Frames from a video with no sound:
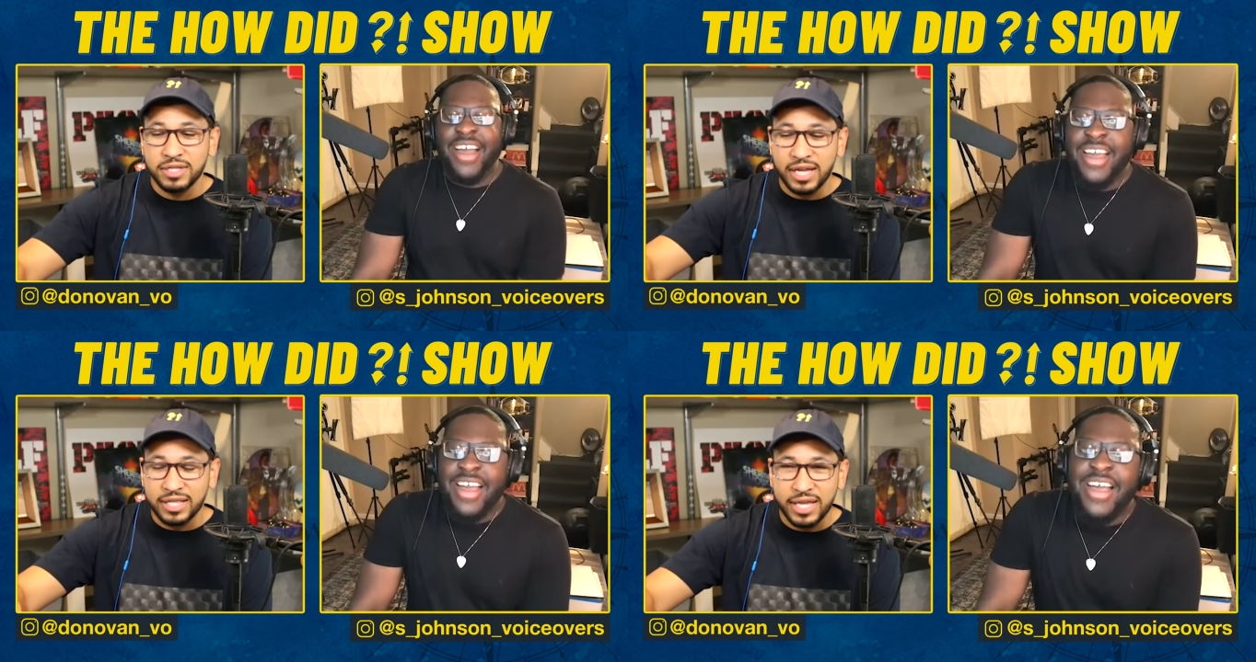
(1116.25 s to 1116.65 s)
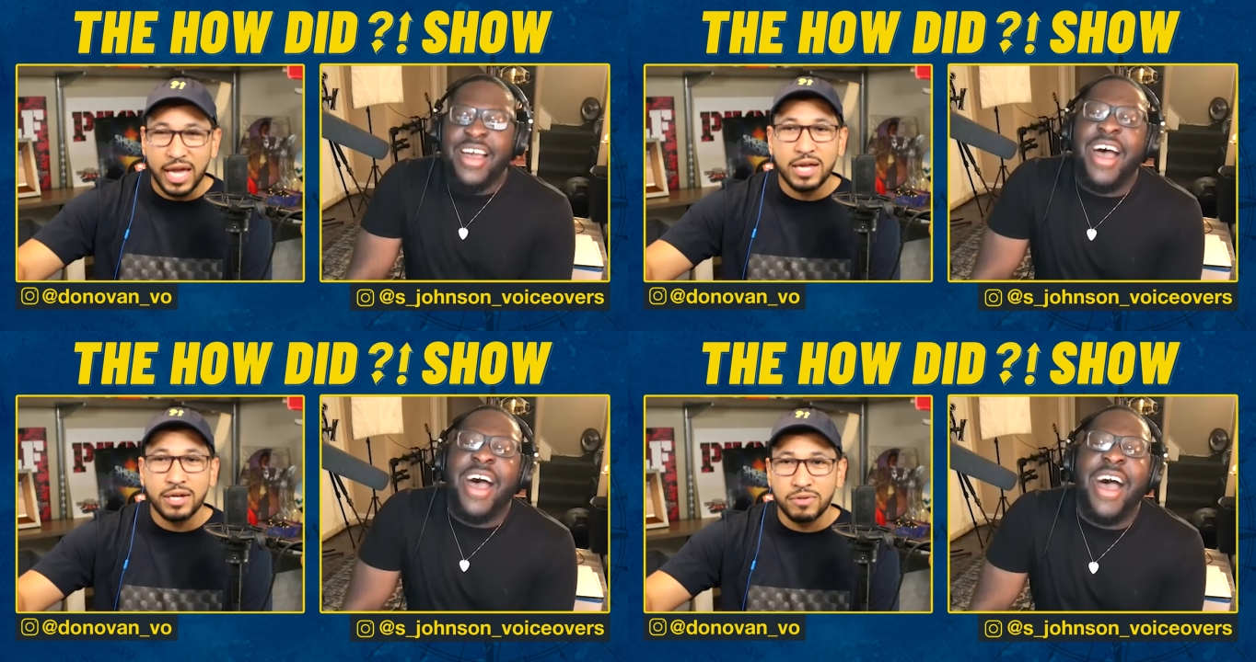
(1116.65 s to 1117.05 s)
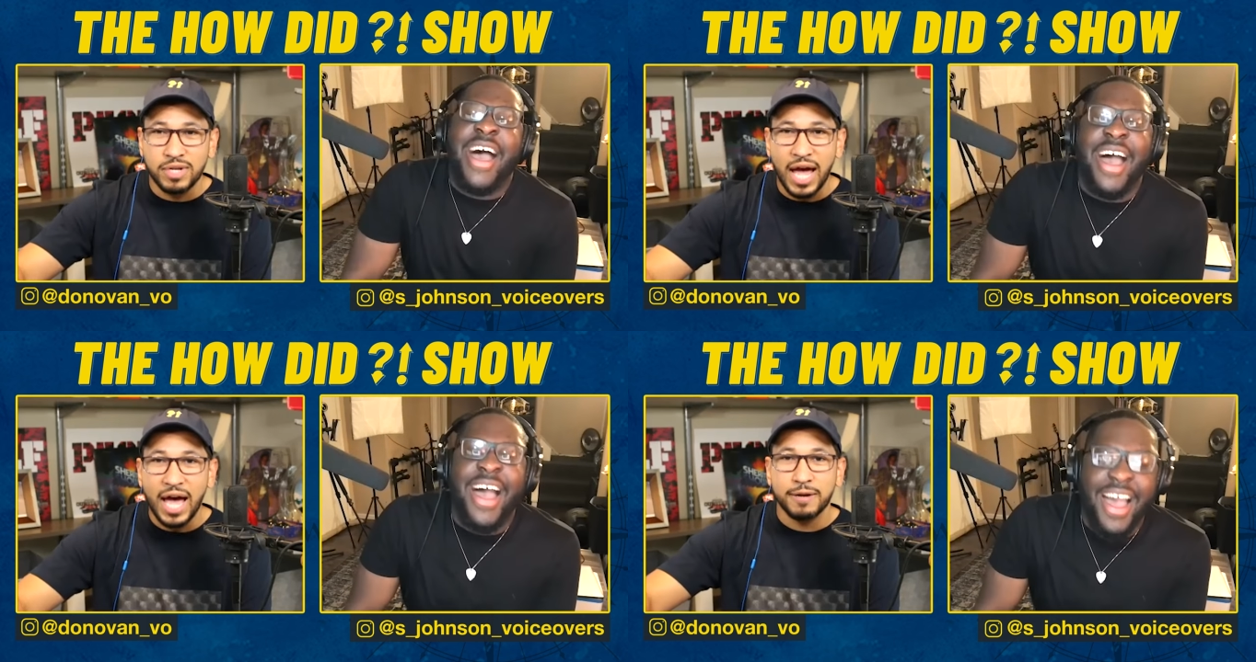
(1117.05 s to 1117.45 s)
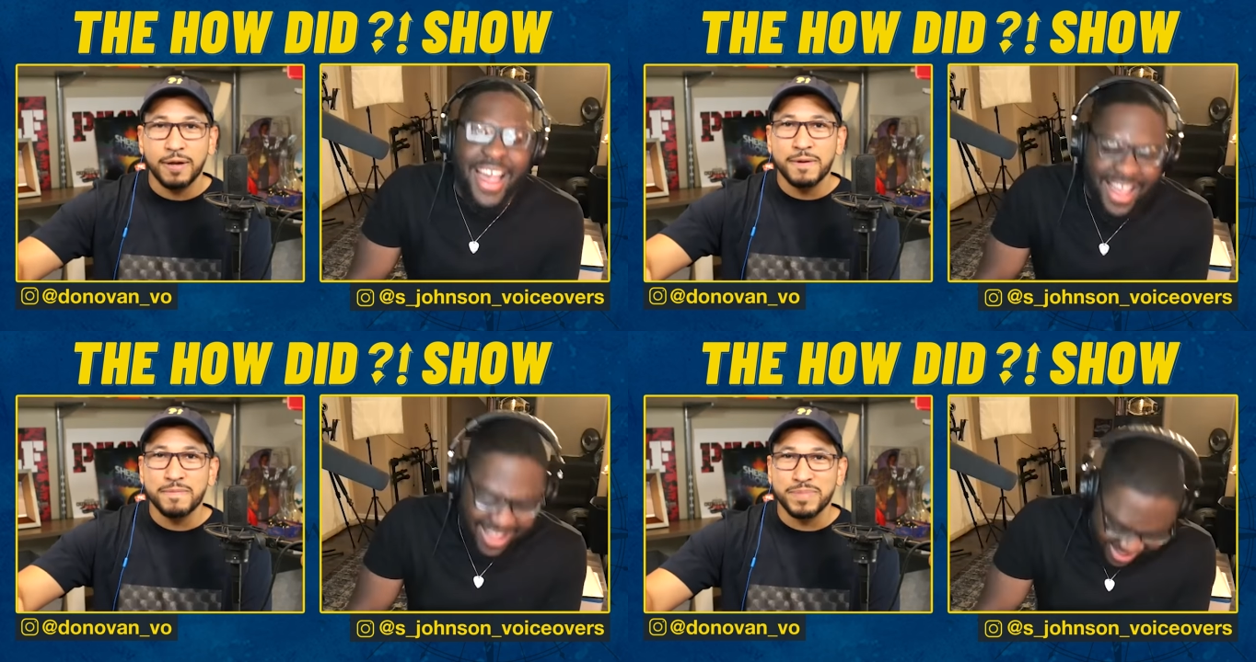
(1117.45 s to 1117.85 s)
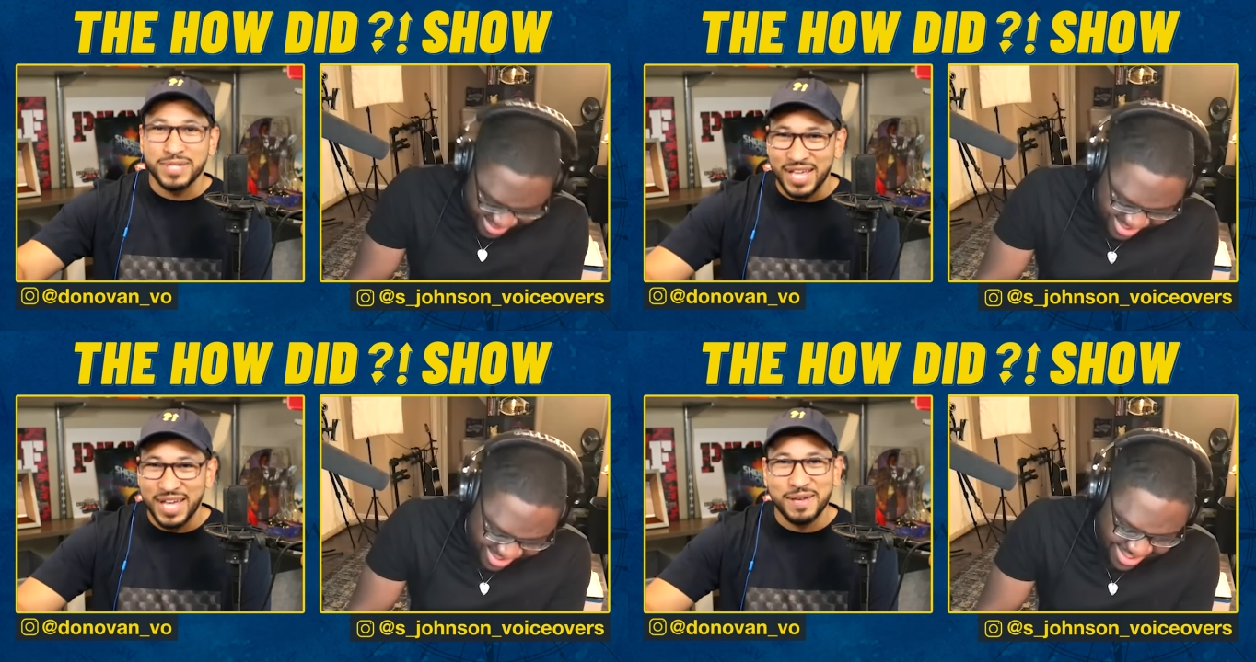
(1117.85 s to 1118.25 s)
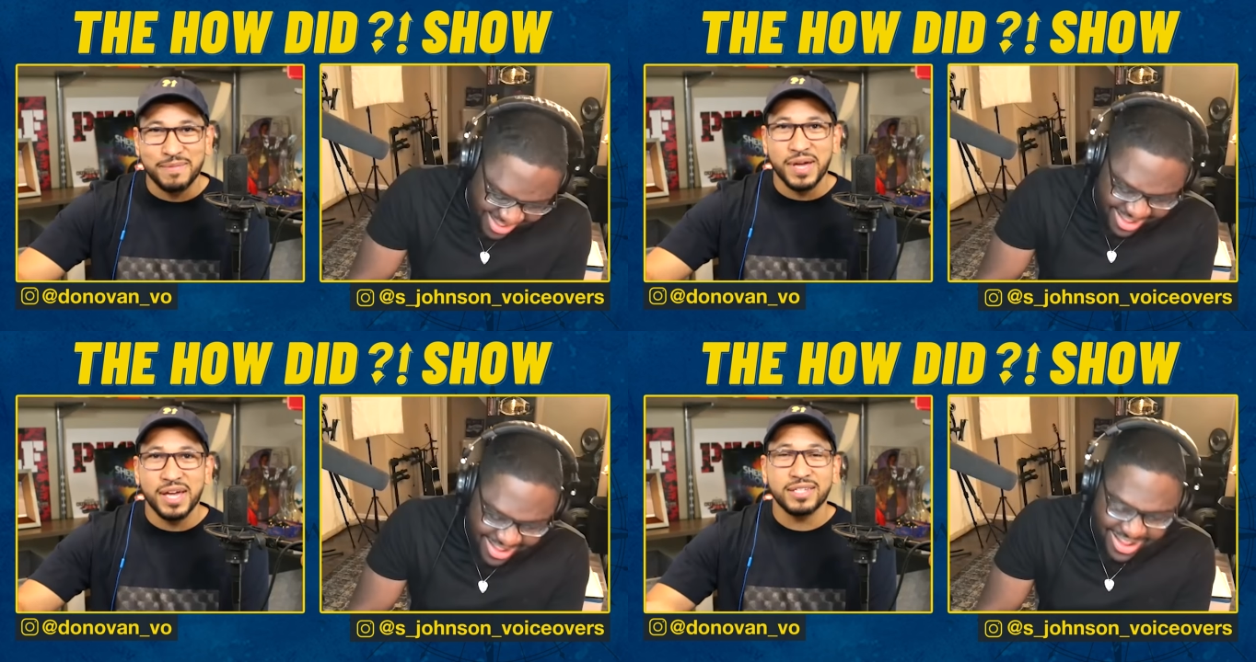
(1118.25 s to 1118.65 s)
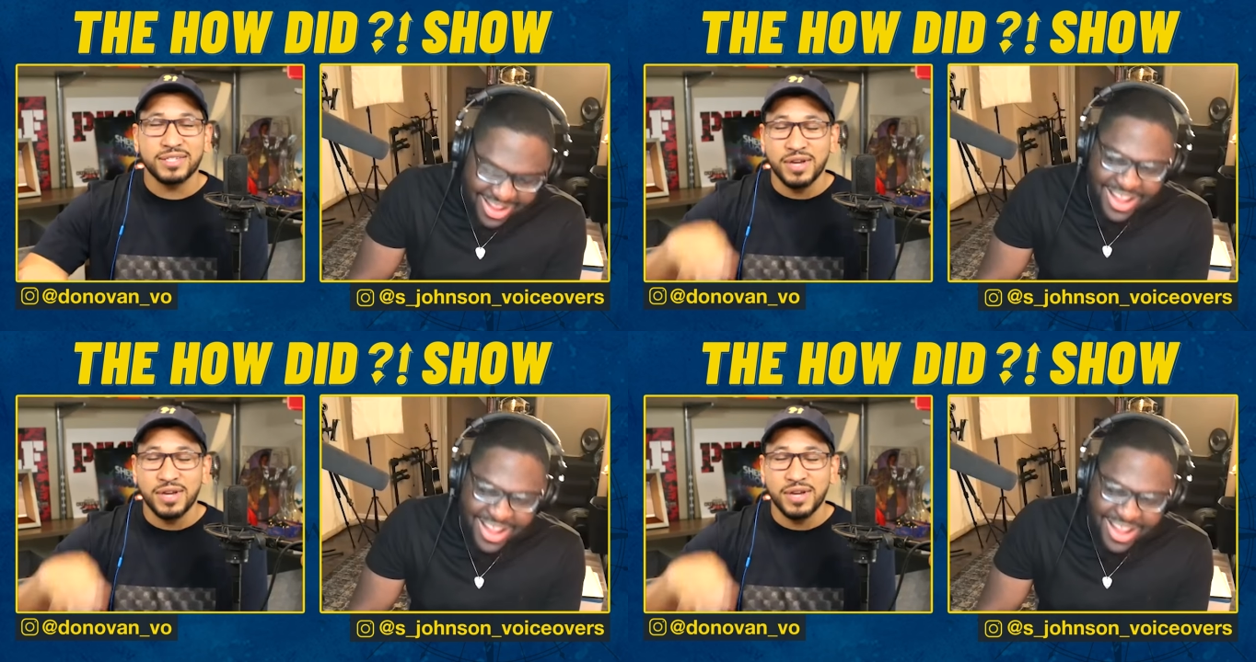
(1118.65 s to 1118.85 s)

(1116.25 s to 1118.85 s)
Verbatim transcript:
Speaker 1: Like they do not play, man. So